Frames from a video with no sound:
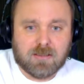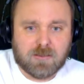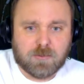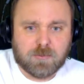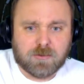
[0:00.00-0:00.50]

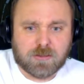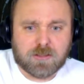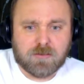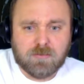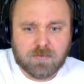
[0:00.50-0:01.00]
You know,
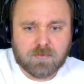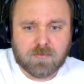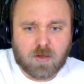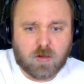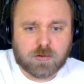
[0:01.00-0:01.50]
there's
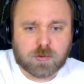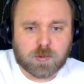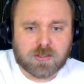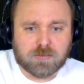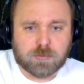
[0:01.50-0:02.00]
all
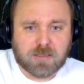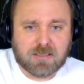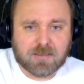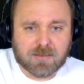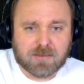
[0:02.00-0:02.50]
sorts of
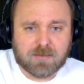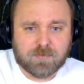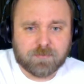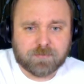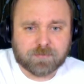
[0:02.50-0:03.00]
reasons.
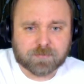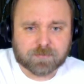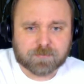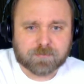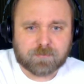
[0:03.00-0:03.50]

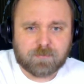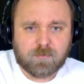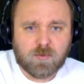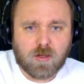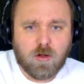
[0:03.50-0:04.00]

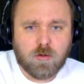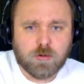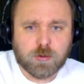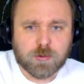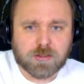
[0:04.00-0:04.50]
All
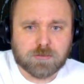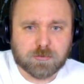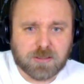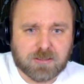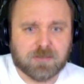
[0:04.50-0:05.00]
sorts of
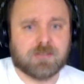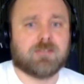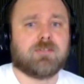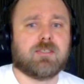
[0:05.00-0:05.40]
reasons.